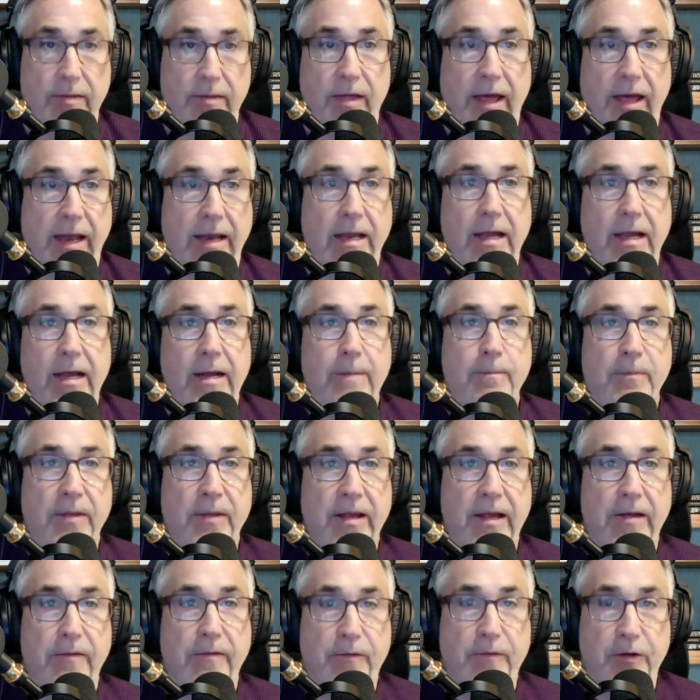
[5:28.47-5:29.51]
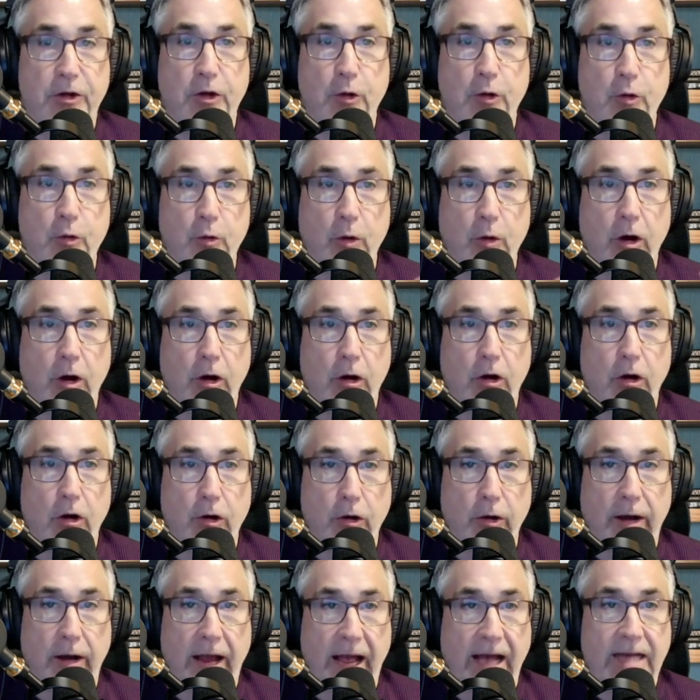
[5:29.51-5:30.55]
That if you
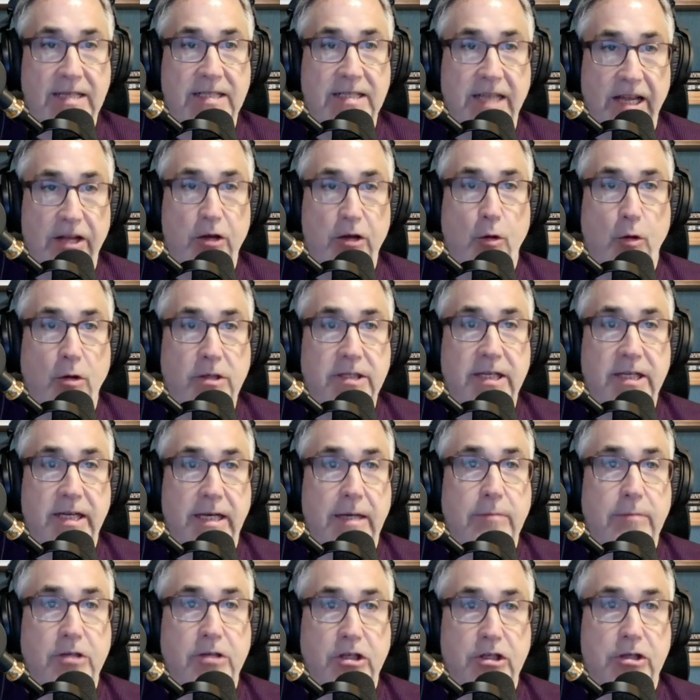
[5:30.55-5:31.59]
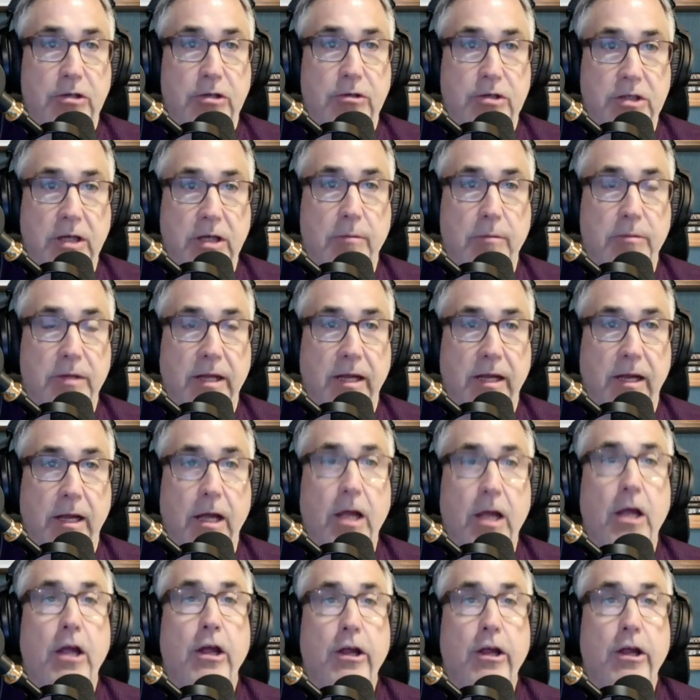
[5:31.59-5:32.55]
are asking your team to do something,